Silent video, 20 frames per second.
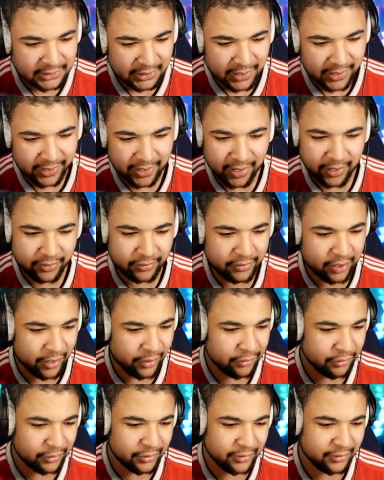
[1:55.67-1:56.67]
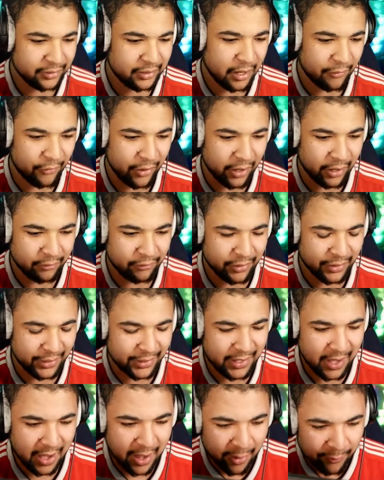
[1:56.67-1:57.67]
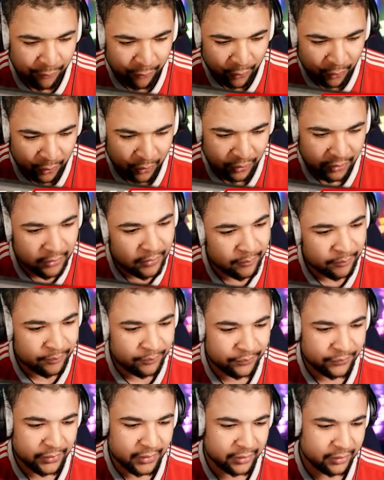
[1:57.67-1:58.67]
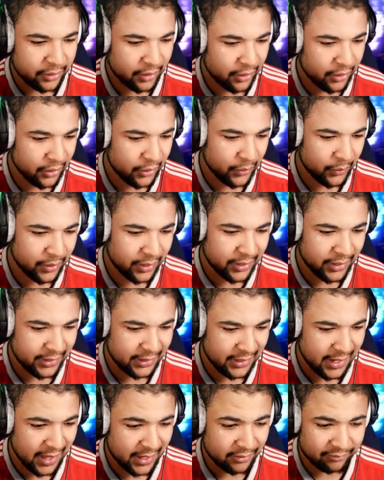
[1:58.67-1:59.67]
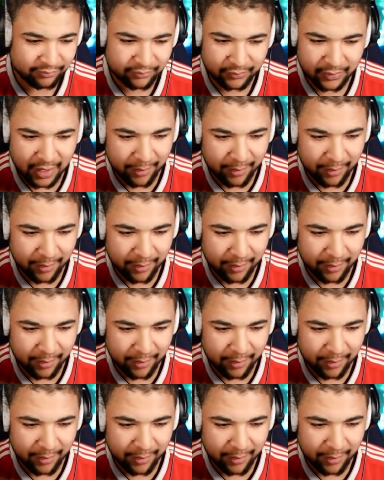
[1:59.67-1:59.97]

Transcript: Again, Tundras and stuff I don't really care for. So, uh, yeah. I